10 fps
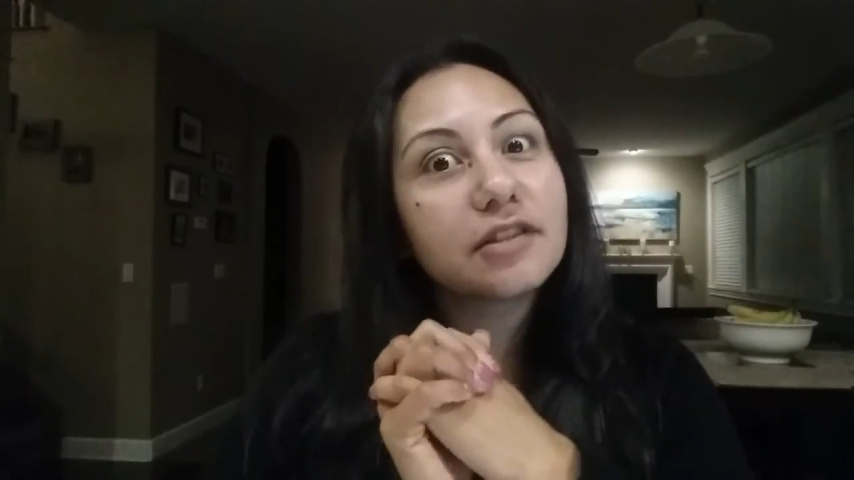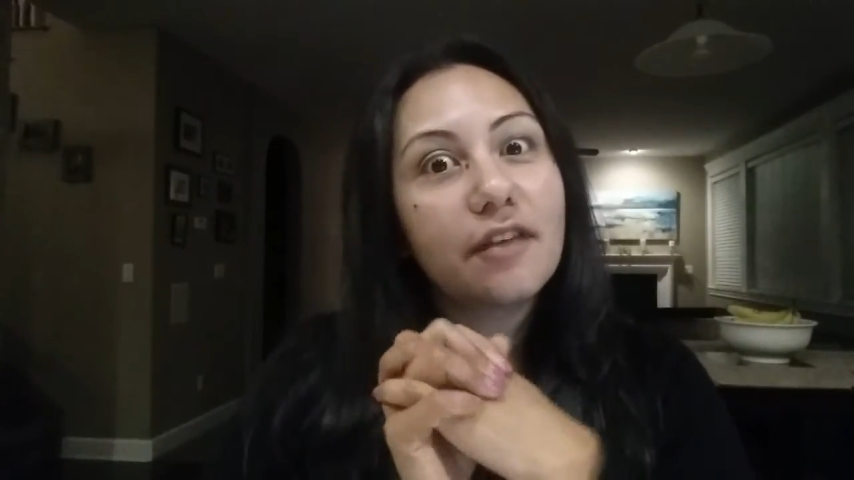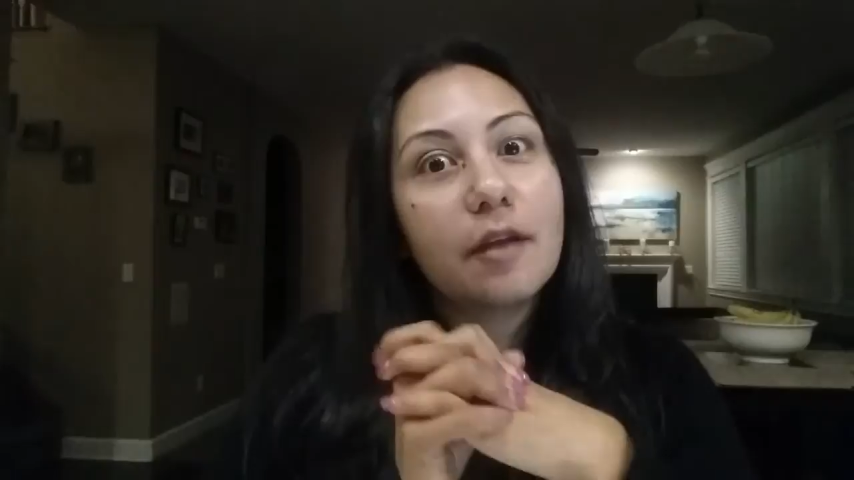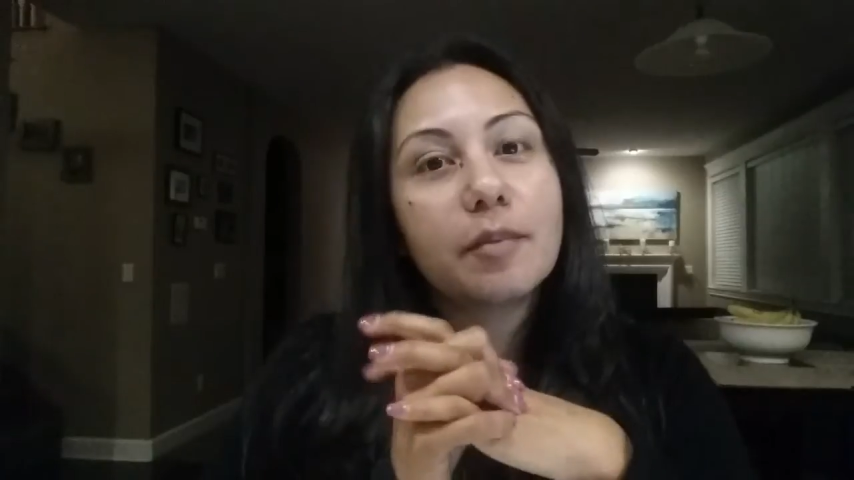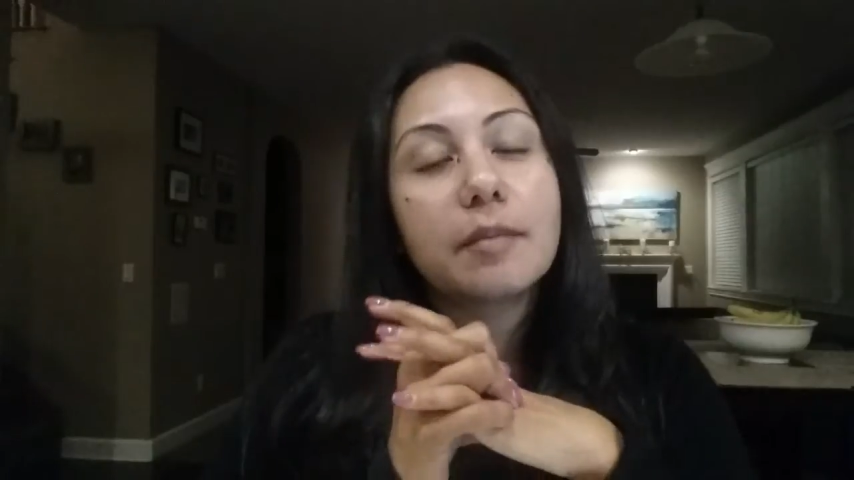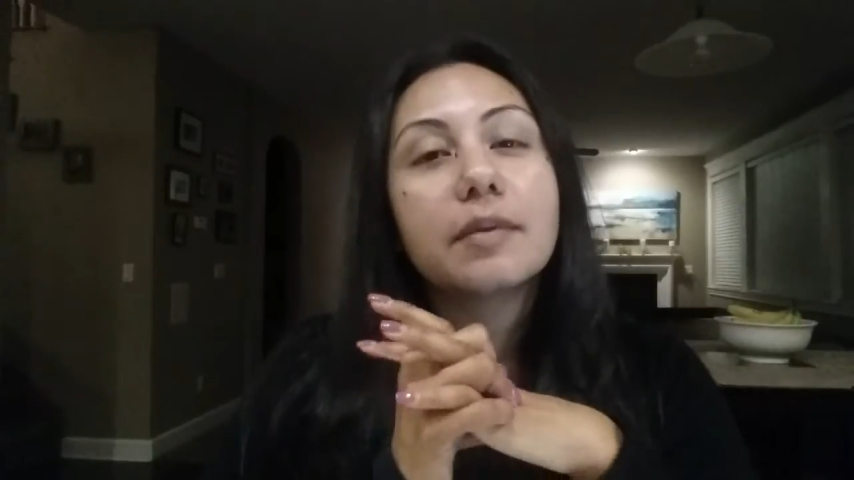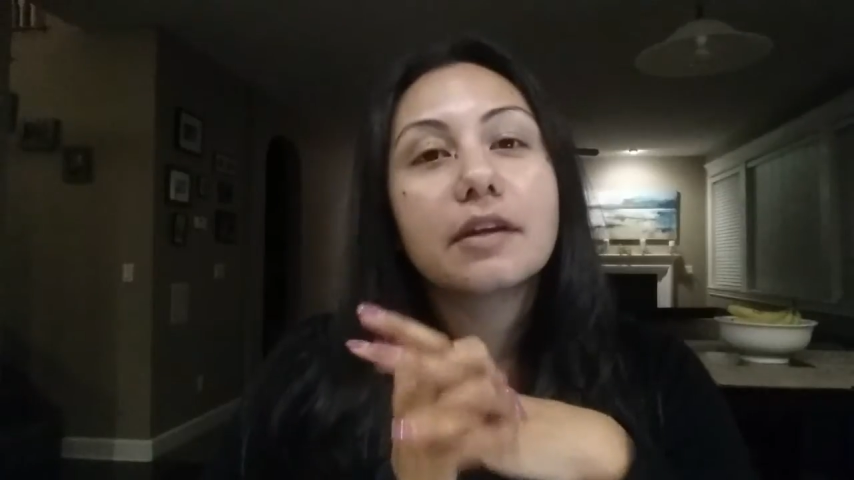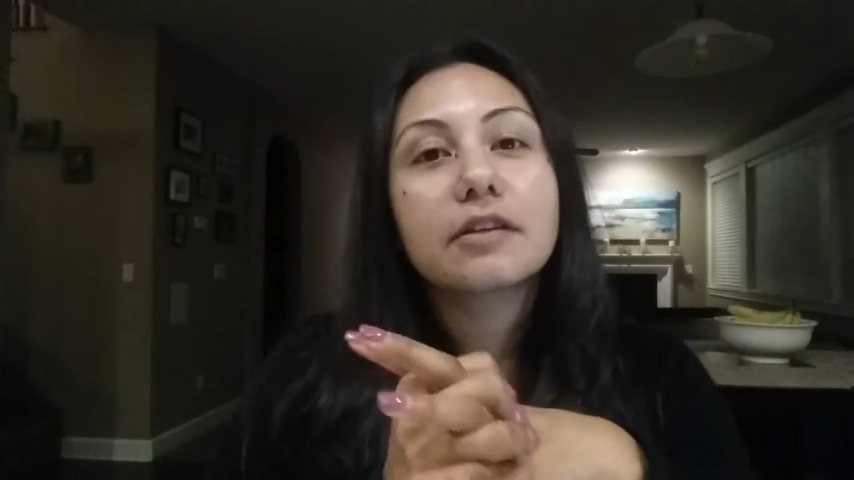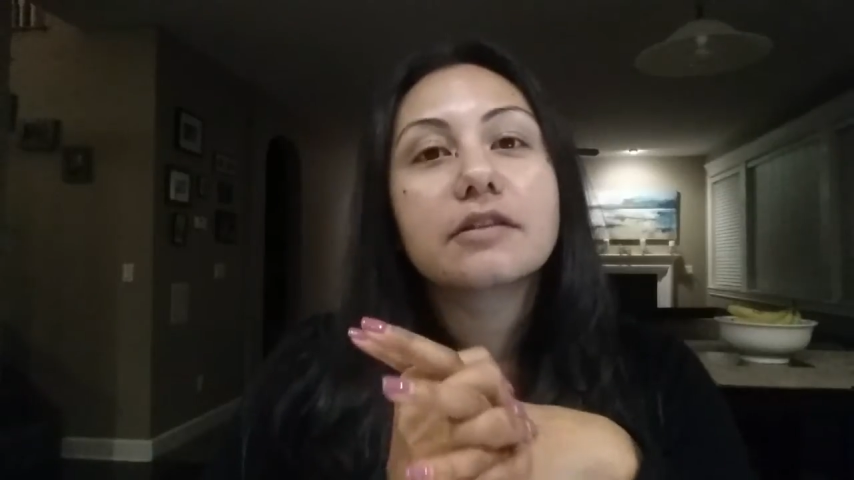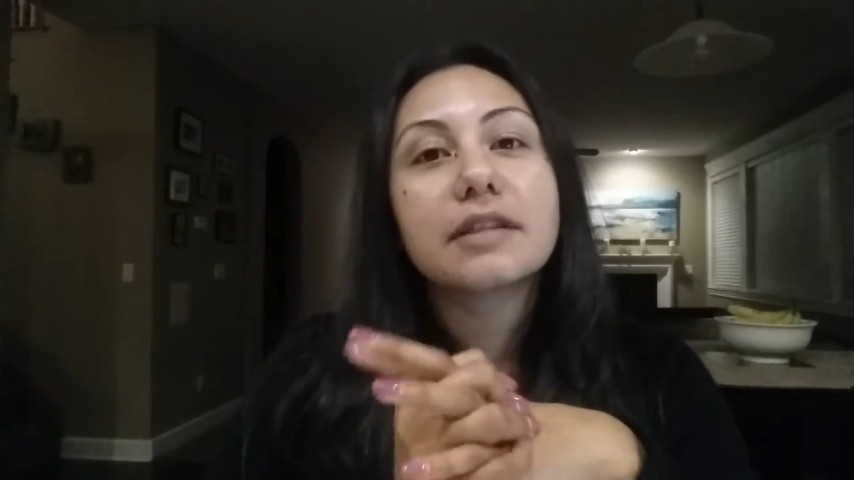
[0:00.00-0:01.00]
developing
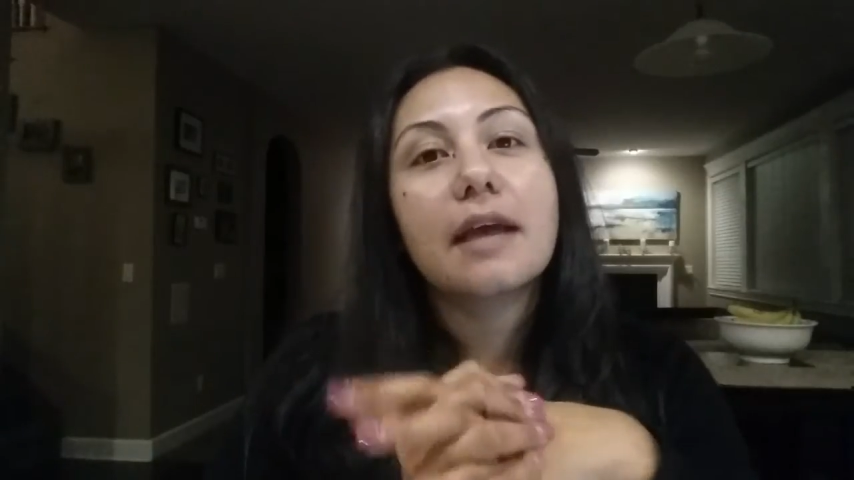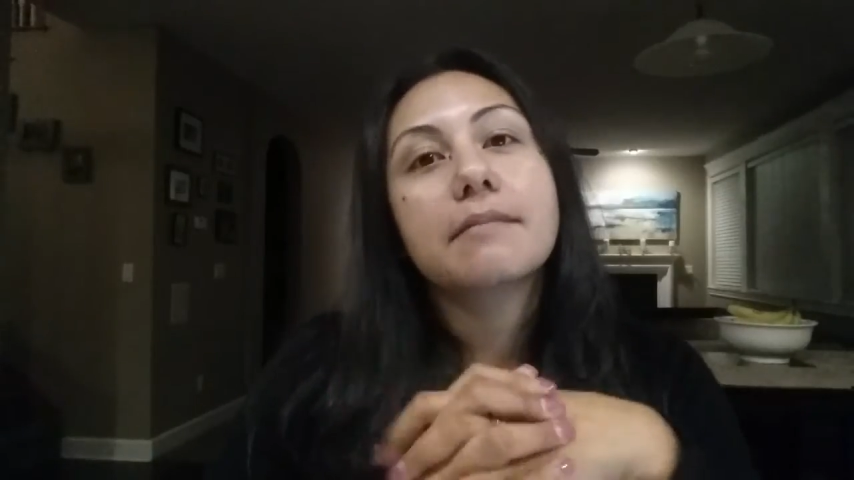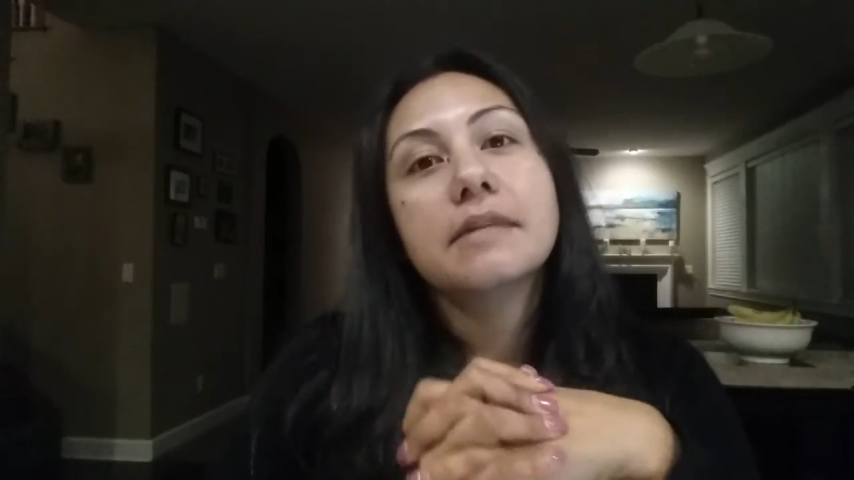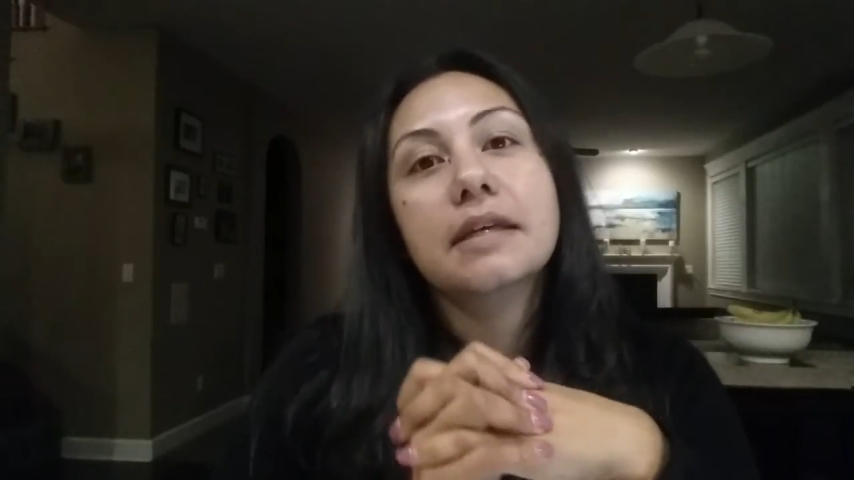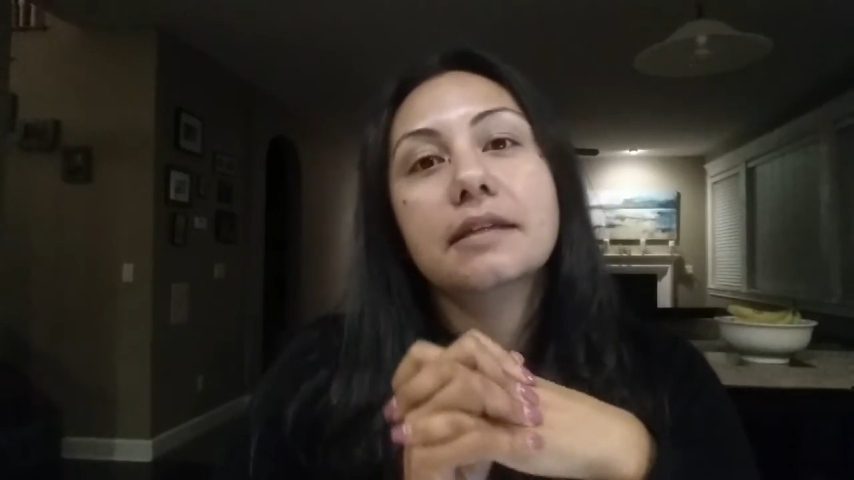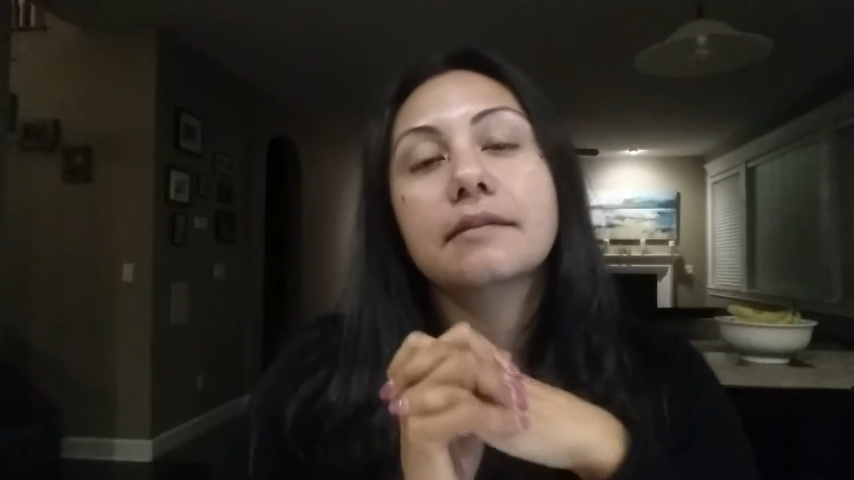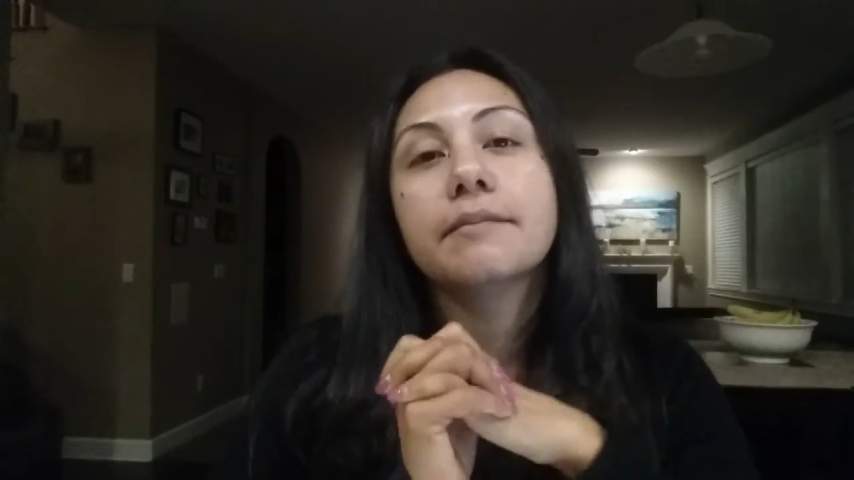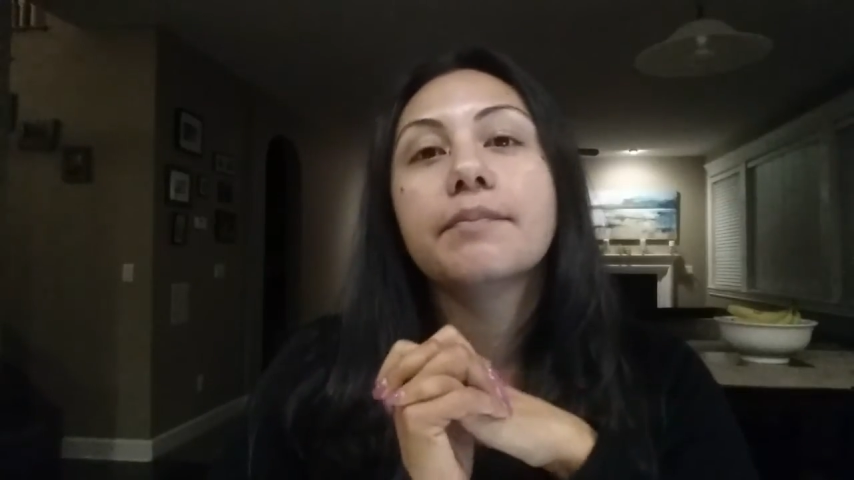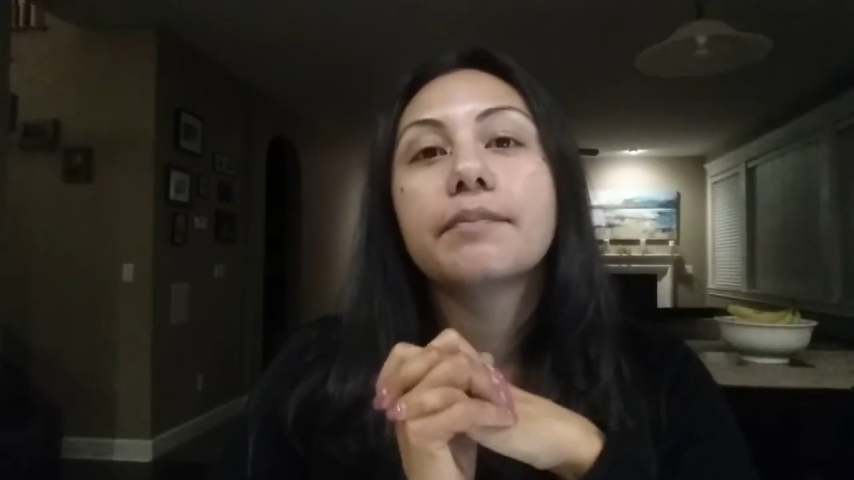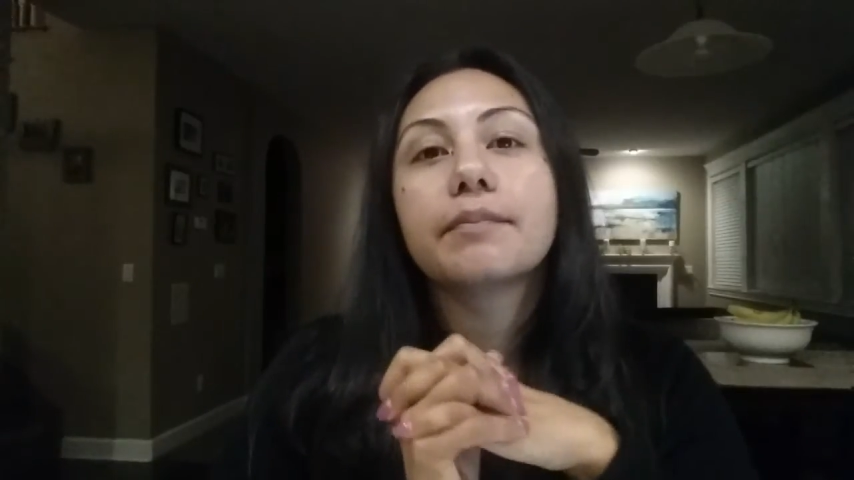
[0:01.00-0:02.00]
peers, I mean